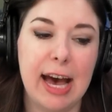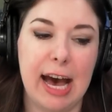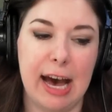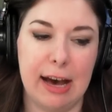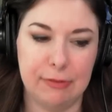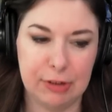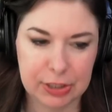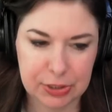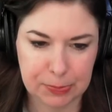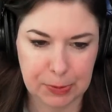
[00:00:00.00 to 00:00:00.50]

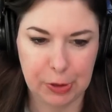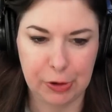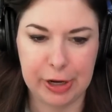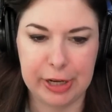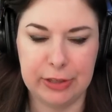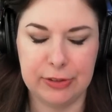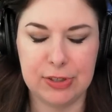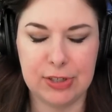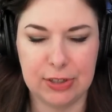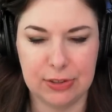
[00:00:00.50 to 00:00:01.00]
have
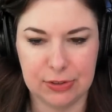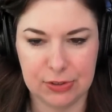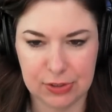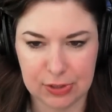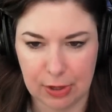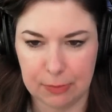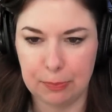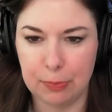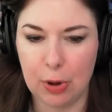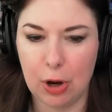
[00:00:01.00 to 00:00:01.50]
experienced
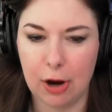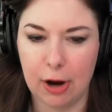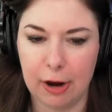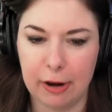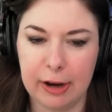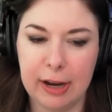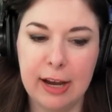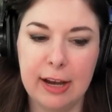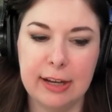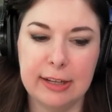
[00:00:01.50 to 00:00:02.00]

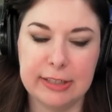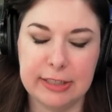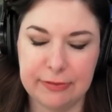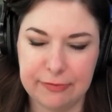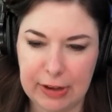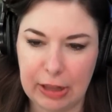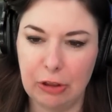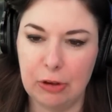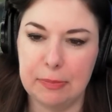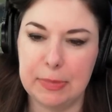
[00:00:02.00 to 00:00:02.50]
subpar
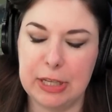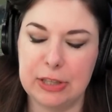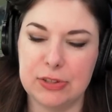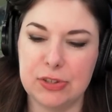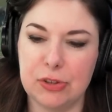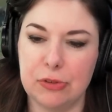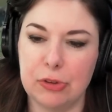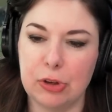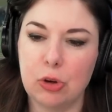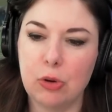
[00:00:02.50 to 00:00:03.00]
development.
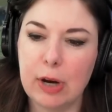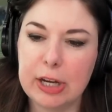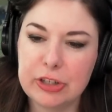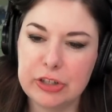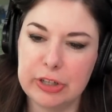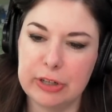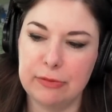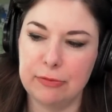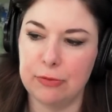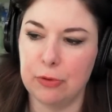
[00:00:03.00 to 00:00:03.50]
So the
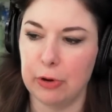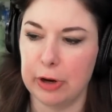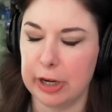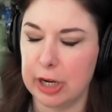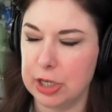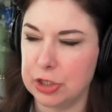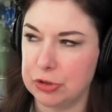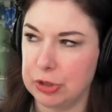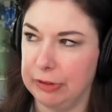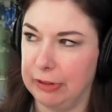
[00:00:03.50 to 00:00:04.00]
question for a
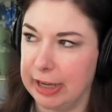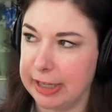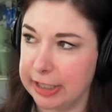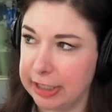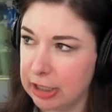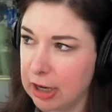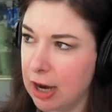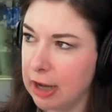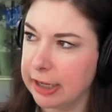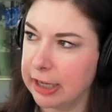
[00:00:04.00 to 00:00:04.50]
country like
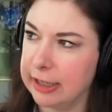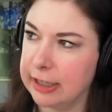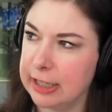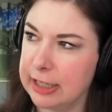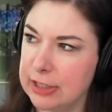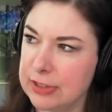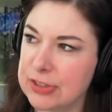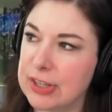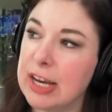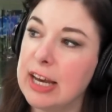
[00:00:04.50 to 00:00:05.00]
Guyana
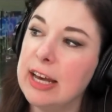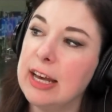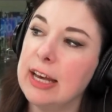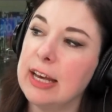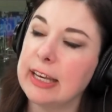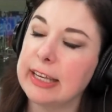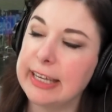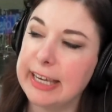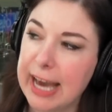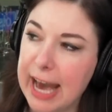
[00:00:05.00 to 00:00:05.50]
is
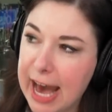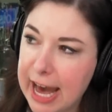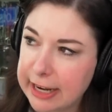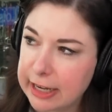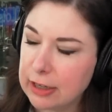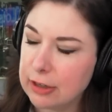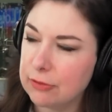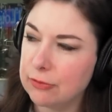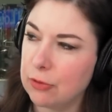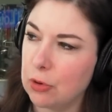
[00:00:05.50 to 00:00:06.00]
can it